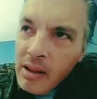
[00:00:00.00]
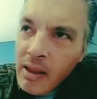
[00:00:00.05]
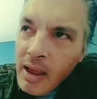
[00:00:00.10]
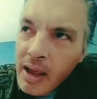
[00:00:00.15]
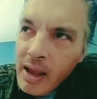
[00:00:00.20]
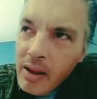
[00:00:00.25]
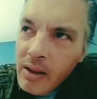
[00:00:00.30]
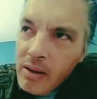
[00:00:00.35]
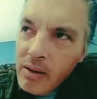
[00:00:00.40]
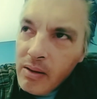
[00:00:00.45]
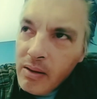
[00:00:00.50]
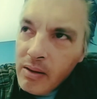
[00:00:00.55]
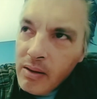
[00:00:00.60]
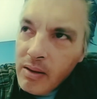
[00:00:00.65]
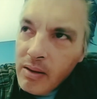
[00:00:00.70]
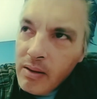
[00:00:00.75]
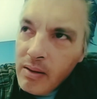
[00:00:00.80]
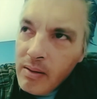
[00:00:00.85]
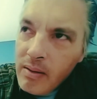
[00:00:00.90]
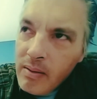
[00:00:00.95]
Like,
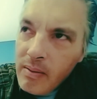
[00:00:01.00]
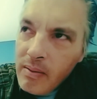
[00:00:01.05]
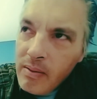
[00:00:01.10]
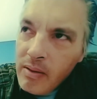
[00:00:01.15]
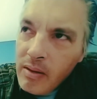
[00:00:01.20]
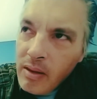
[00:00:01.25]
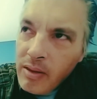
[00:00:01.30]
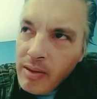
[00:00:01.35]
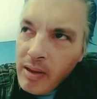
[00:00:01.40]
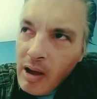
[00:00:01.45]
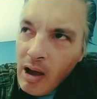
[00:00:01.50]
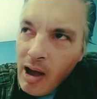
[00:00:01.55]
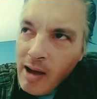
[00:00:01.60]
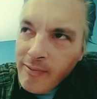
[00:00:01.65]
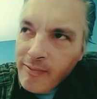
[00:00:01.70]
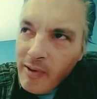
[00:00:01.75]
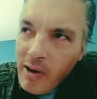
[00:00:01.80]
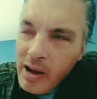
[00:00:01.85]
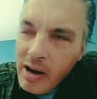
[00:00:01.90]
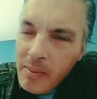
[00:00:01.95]
the thing I
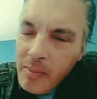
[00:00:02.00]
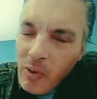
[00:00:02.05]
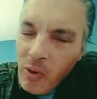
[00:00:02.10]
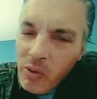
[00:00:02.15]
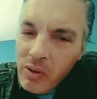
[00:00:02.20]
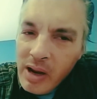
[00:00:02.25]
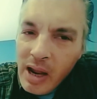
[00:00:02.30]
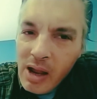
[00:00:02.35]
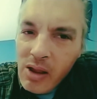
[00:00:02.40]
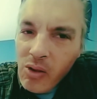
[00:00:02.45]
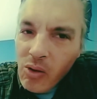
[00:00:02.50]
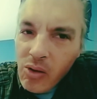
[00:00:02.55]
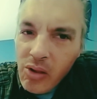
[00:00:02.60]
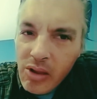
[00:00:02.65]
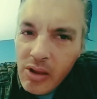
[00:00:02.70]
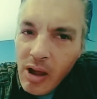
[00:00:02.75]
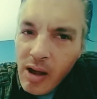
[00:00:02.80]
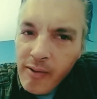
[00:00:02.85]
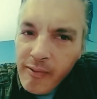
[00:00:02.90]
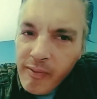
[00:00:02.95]
find about nasal
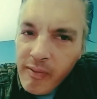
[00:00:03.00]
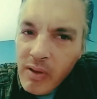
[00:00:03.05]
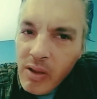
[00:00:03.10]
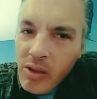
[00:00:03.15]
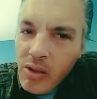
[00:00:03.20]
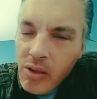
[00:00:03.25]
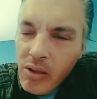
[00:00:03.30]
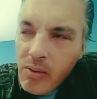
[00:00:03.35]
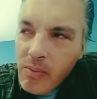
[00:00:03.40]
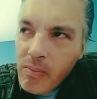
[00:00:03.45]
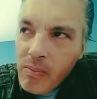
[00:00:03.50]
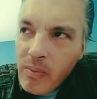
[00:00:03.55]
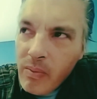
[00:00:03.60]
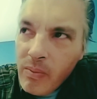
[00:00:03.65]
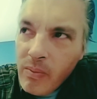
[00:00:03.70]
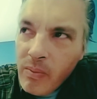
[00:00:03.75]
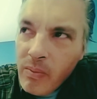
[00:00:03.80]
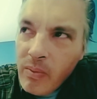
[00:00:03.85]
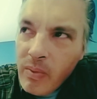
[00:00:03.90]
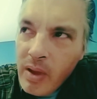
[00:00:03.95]
snuff is,
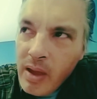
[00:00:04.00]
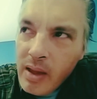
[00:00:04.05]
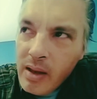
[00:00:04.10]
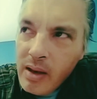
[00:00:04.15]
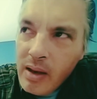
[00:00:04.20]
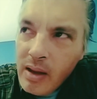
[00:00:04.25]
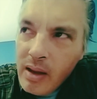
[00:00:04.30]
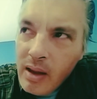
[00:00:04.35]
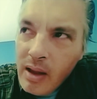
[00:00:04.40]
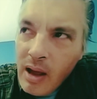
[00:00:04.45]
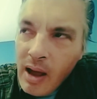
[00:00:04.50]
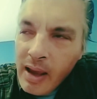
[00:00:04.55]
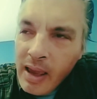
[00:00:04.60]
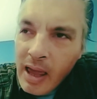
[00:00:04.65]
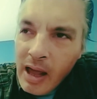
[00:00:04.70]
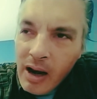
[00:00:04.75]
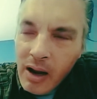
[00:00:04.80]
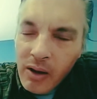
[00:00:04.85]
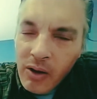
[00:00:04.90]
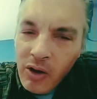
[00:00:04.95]
I
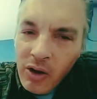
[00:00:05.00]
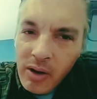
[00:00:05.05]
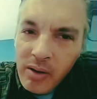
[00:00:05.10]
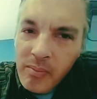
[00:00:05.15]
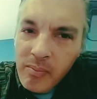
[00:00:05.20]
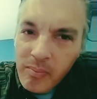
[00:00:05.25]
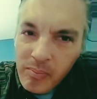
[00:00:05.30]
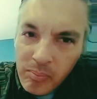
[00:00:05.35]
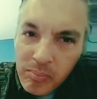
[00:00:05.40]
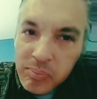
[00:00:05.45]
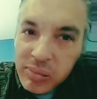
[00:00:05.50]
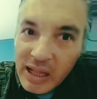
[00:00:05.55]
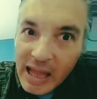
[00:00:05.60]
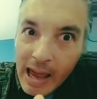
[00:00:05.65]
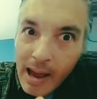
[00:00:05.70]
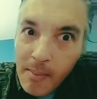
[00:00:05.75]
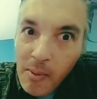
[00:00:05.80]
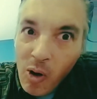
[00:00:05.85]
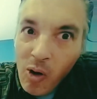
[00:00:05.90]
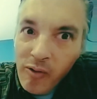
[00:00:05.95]
get a good
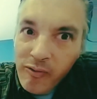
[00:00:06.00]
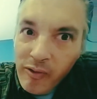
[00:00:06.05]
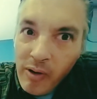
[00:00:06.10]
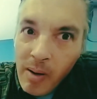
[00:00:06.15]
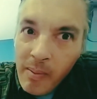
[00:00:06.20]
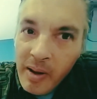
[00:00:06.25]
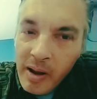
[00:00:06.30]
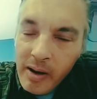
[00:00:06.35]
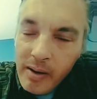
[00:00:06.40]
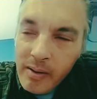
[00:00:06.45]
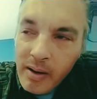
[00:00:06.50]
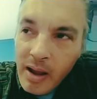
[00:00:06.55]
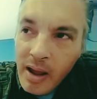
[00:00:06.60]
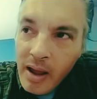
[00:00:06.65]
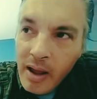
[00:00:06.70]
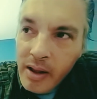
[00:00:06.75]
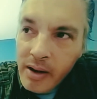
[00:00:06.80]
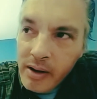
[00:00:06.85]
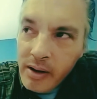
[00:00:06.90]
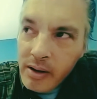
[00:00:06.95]
blammo from it,
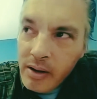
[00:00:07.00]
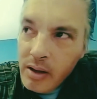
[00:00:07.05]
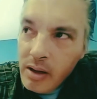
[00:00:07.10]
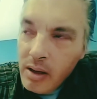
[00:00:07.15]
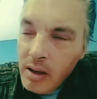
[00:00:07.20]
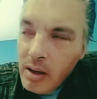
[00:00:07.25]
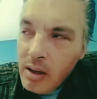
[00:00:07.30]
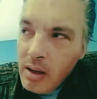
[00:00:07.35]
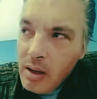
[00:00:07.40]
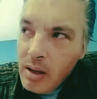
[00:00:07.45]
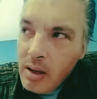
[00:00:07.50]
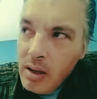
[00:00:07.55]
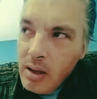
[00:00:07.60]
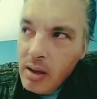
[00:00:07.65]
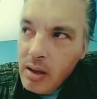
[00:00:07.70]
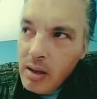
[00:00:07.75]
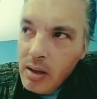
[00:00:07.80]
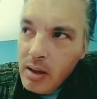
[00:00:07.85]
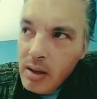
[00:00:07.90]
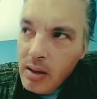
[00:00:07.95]
and
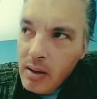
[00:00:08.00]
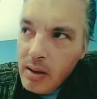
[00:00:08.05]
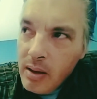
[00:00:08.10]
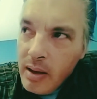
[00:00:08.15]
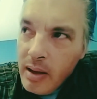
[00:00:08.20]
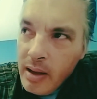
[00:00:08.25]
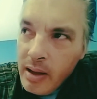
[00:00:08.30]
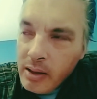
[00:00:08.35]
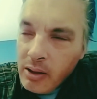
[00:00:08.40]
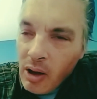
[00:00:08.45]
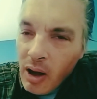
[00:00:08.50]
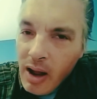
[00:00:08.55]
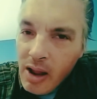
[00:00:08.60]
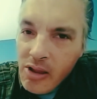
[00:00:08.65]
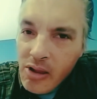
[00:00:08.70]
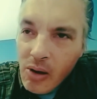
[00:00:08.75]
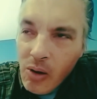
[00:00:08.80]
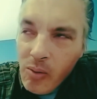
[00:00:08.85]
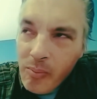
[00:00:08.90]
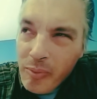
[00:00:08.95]
it
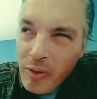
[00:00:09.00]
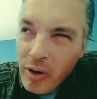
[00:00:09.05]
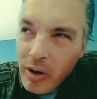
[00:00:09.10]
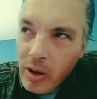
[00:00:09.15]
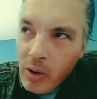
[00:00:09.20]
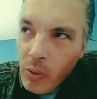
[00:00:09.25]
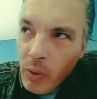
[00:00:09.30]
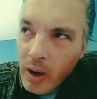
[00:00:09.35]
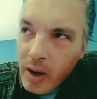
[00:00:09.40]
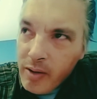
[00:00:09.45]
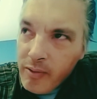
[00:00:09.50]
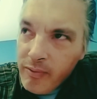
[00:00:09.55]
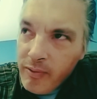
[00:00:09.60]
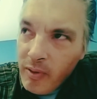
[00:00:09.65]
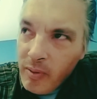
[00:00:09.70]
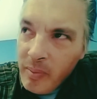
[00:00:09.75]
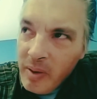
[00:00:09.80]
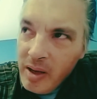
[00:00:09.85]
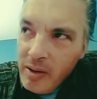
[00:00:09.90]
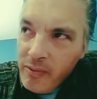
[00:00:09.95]
dies out pretty quick
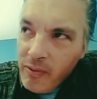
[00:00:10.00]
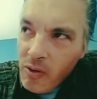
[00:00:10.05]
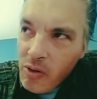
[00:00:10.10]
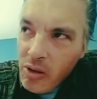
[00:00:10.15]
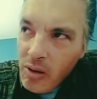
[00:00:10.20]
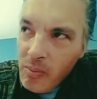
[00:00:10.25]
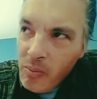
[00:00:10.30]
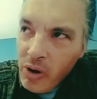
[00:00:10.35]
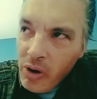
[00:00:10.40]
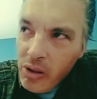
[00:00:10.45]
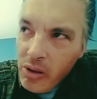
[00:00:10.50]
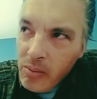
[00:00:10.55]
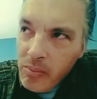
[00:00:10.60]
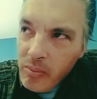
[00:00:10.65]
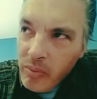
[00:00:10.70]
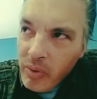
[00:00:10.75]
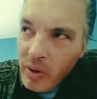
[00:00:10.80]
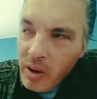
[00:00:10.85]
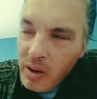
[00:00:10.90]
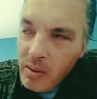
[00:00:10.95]
for me for some
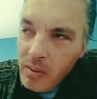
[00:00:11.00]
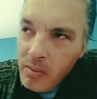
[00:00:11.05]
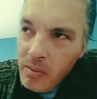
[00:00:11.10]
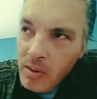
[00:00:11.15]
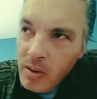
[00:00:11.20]
reason, but